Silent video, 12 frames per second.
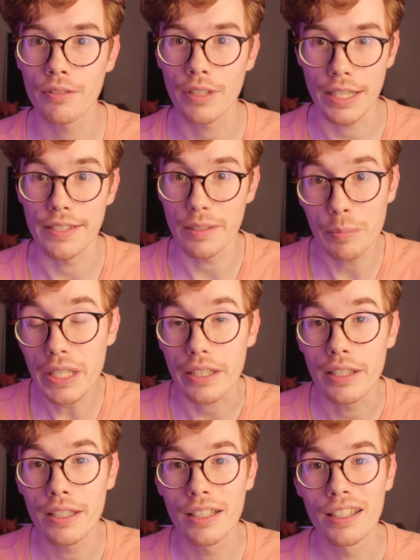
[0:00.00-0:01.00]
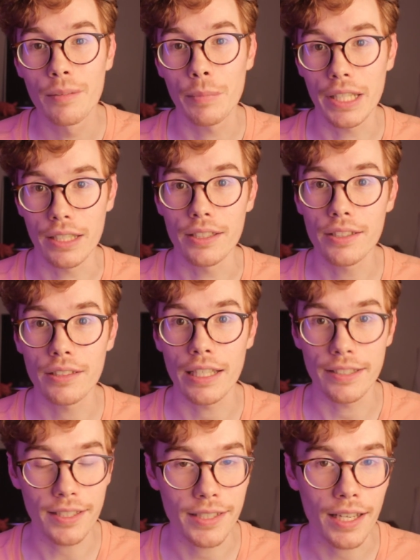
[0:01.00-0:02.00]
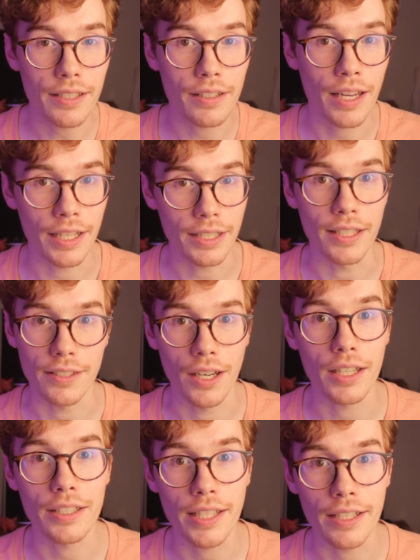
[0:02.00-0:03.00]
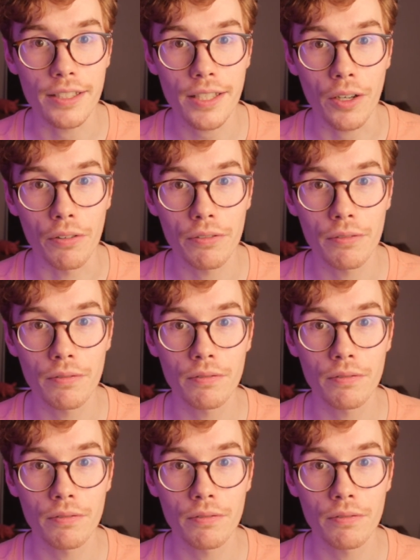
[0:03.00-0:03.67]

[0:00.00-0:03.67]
is in P, because it's a set and it does not contain itself.